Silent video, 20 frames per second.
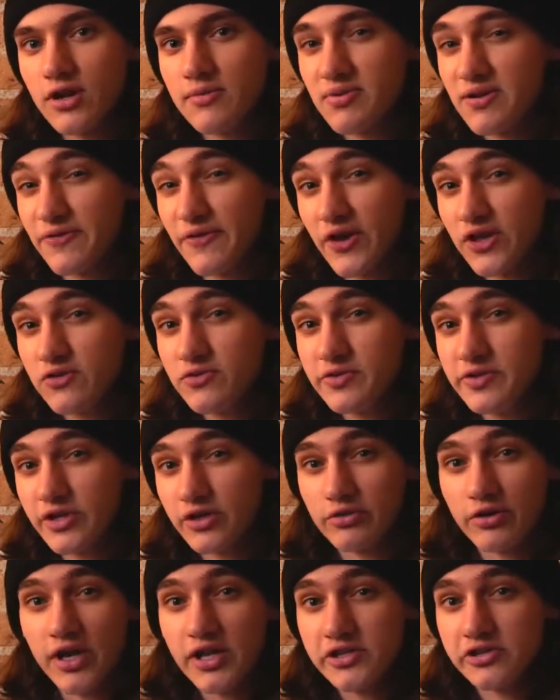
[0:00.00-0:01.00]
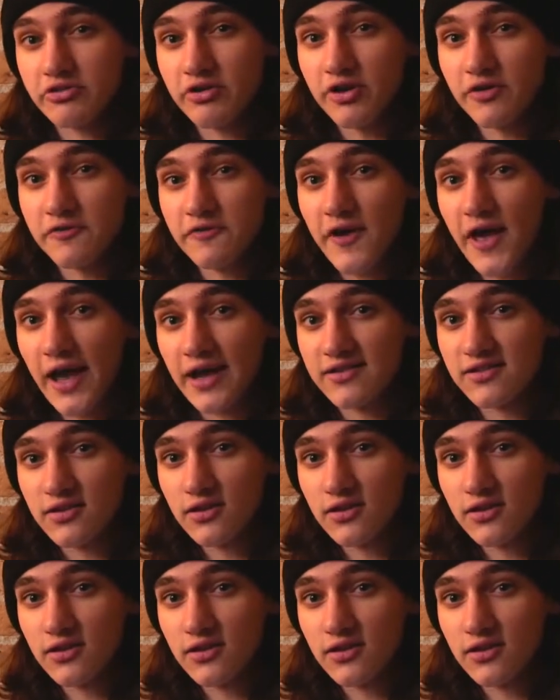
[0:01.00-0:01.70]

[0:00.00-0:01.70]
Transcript: but if I use the green screen effect,